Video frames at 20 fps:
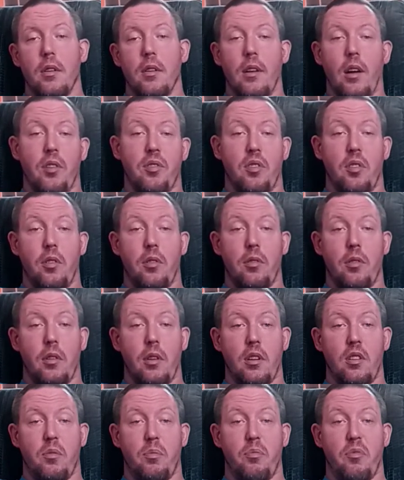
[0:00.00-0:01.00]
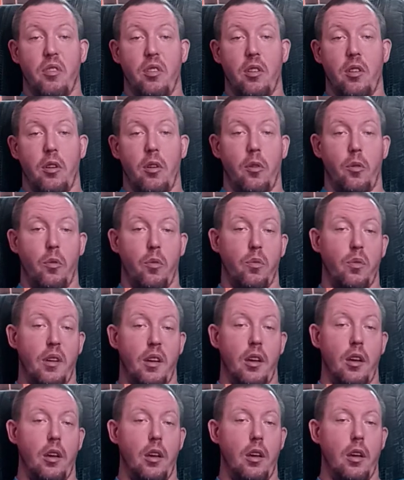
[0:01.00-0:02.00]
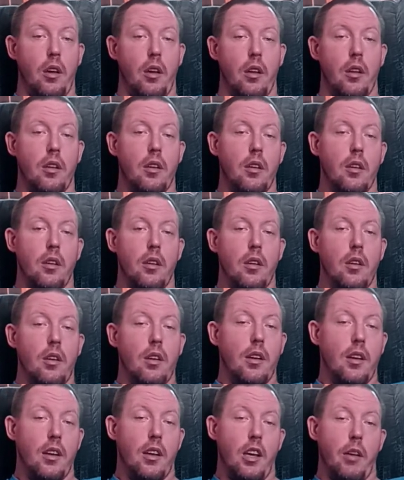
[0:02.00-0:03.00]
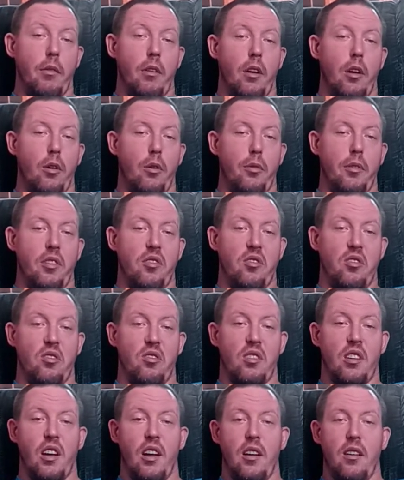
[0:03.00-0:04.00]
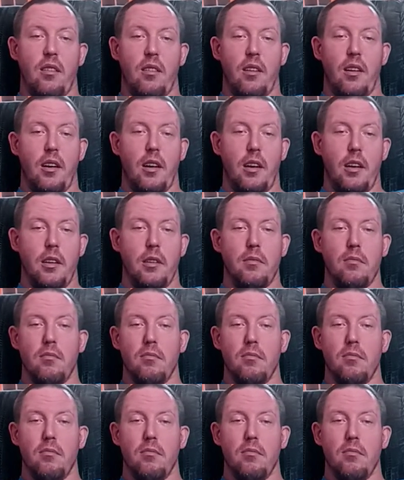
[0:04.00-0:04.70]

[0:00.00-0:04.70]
I'll see you in the next video. And even though this is kind of like